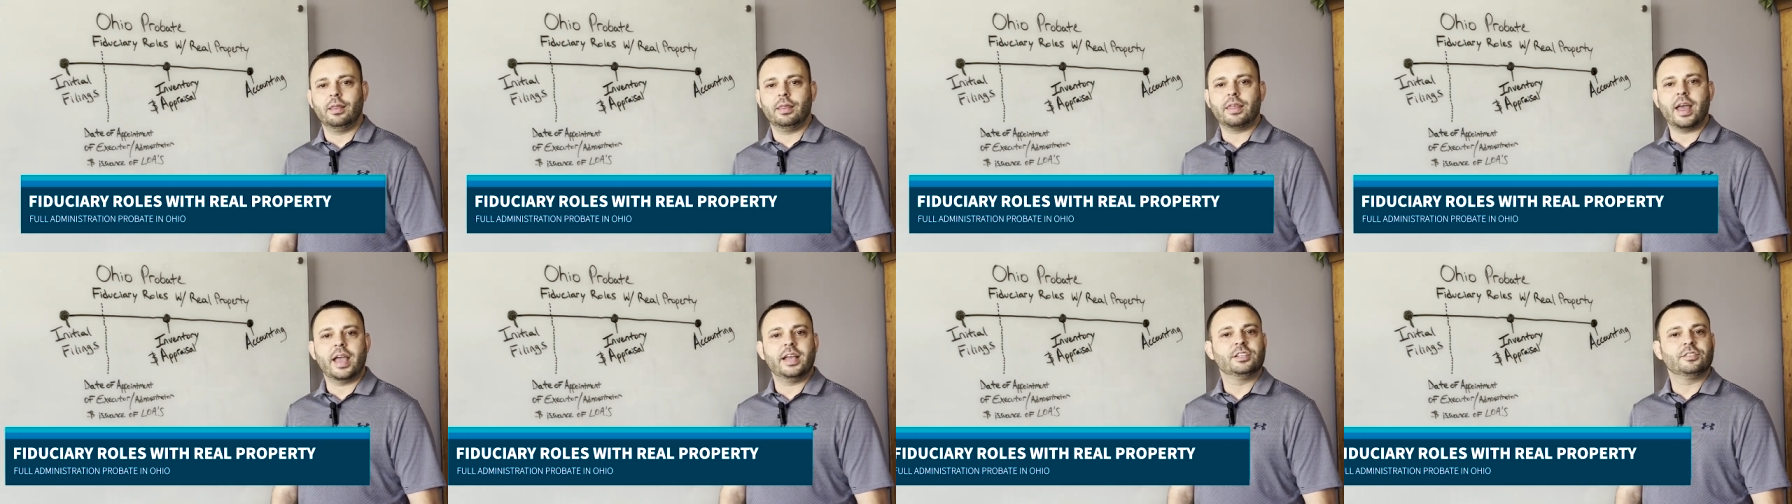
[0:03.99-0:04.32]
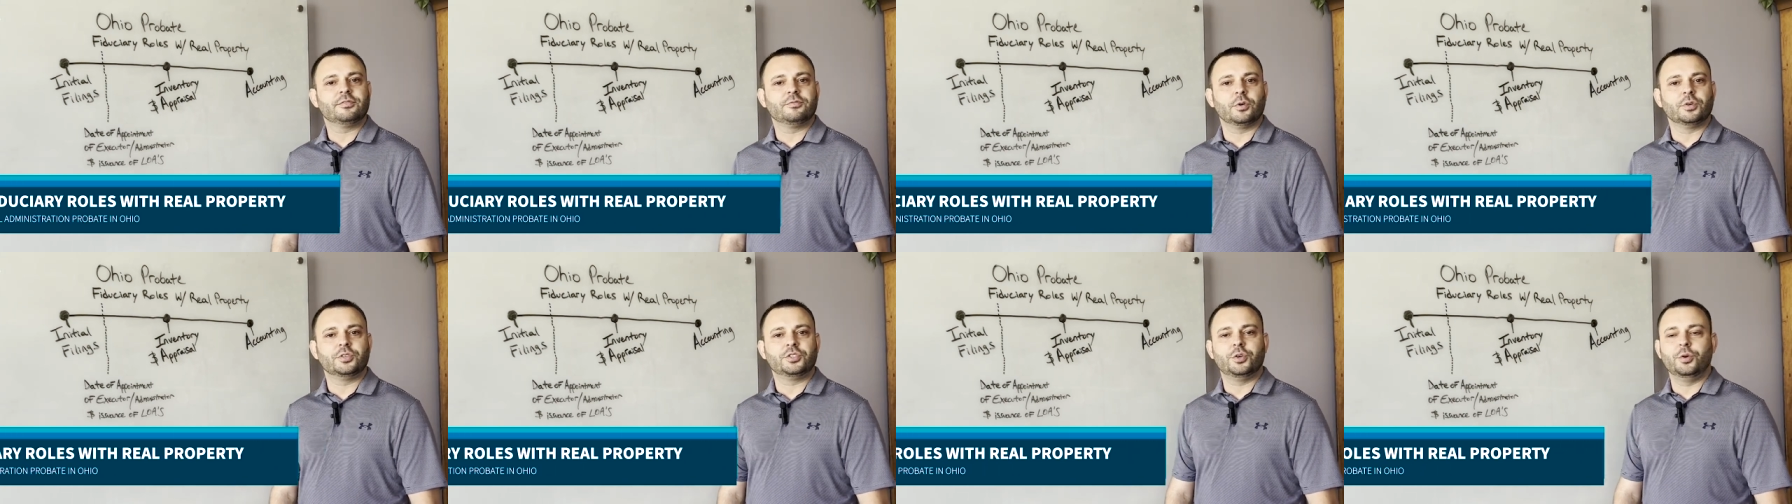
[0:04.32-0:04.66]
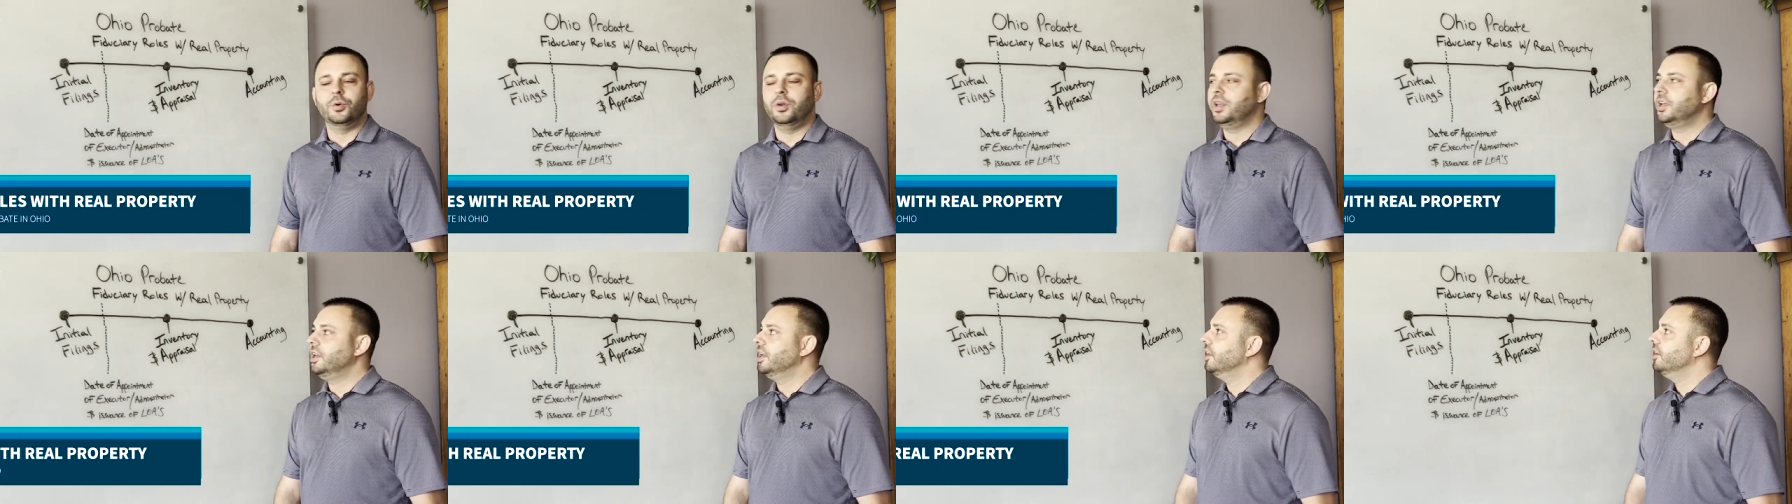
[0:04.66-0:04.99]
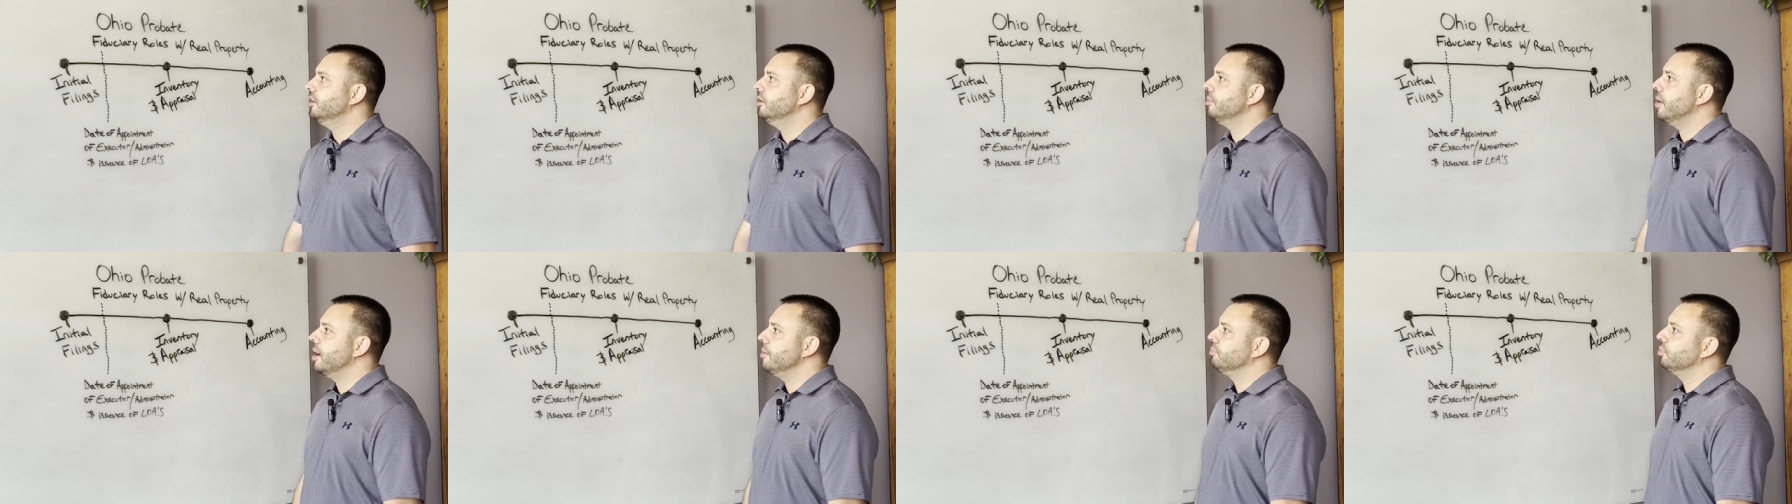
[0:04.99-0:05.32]
Thanks for tuning
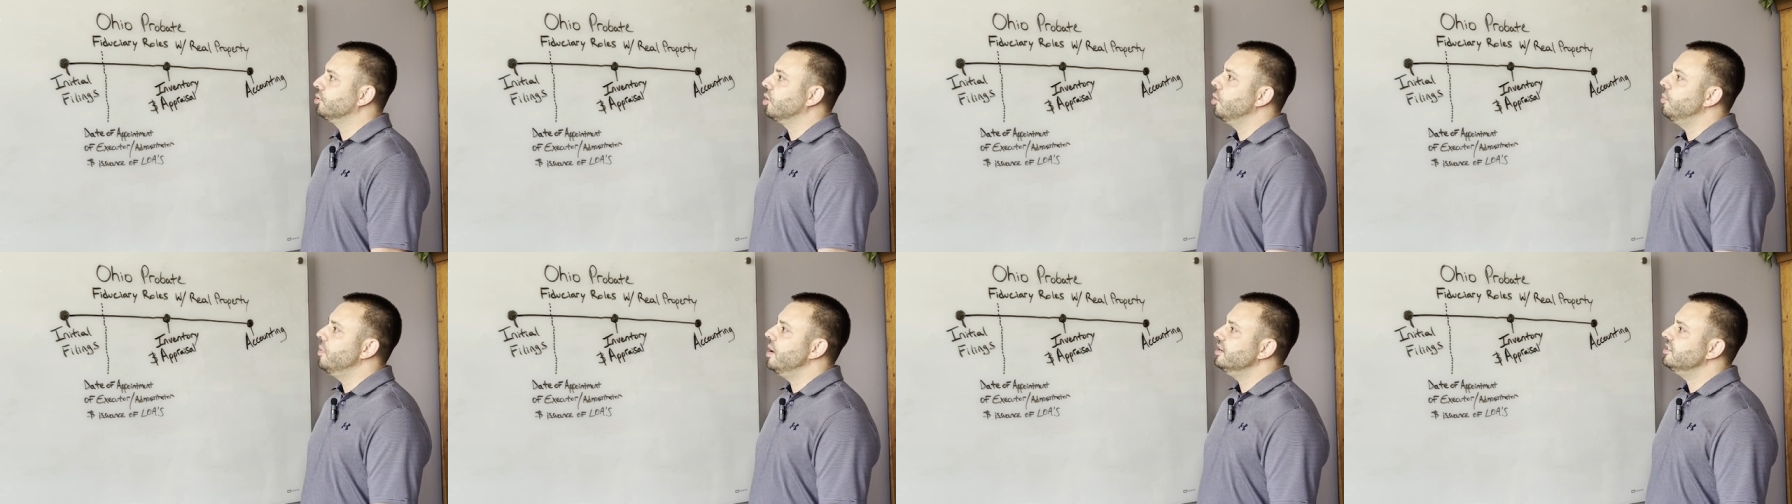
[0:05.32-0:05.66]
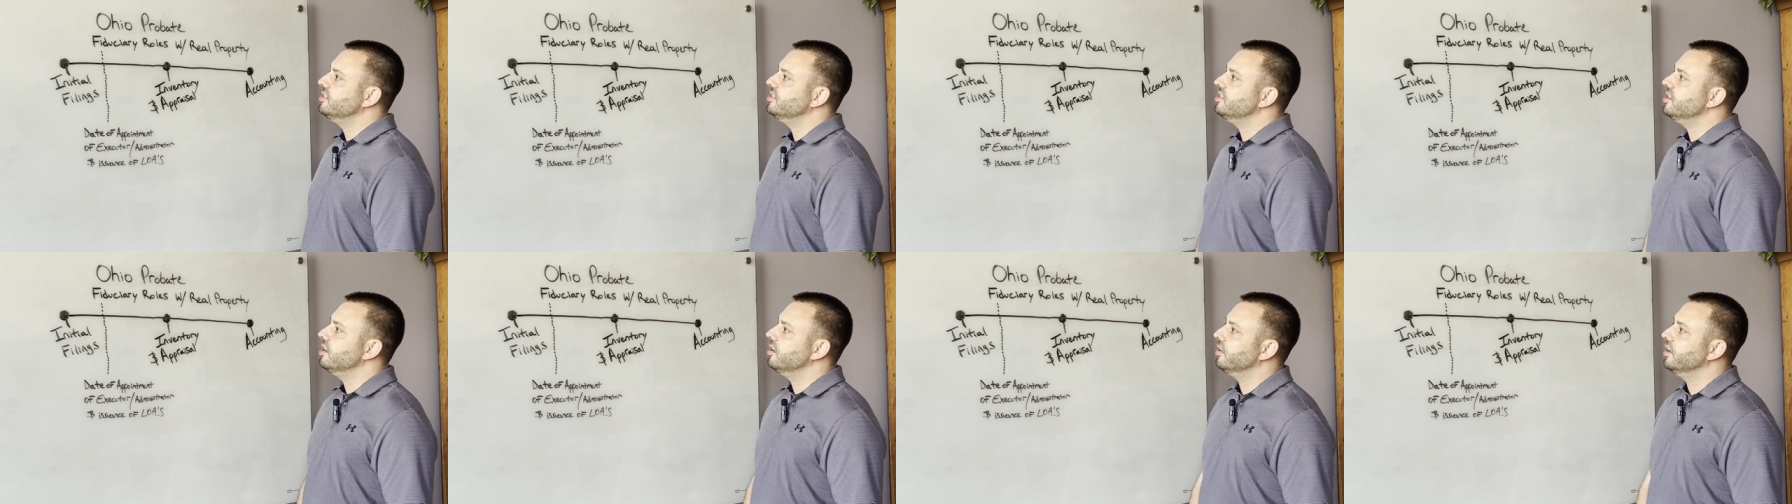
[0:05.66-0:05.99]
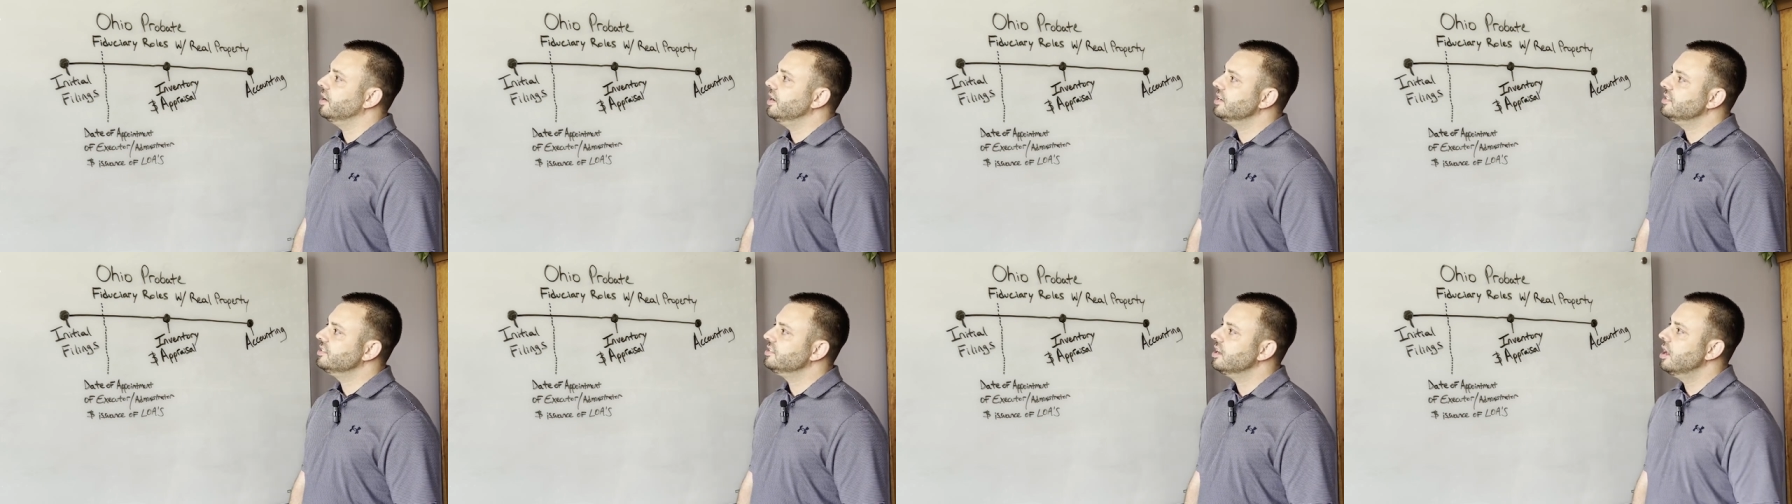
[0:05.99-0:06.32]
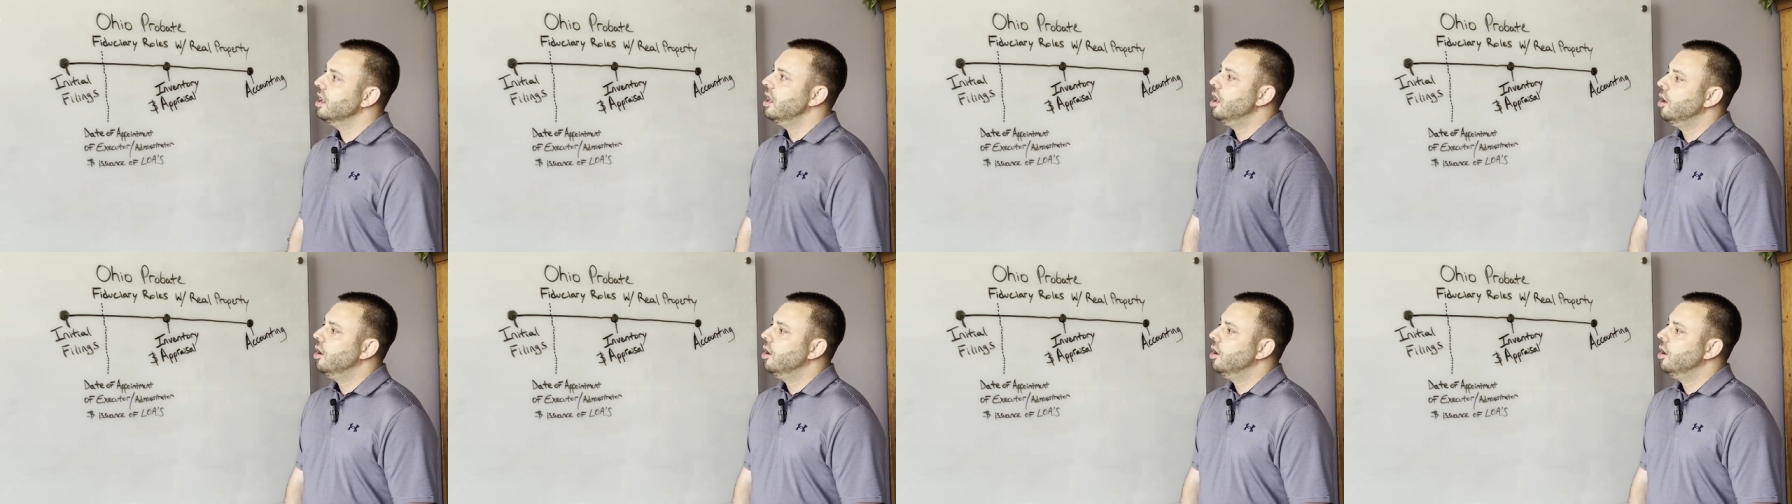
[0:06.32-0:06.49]
into my probate series.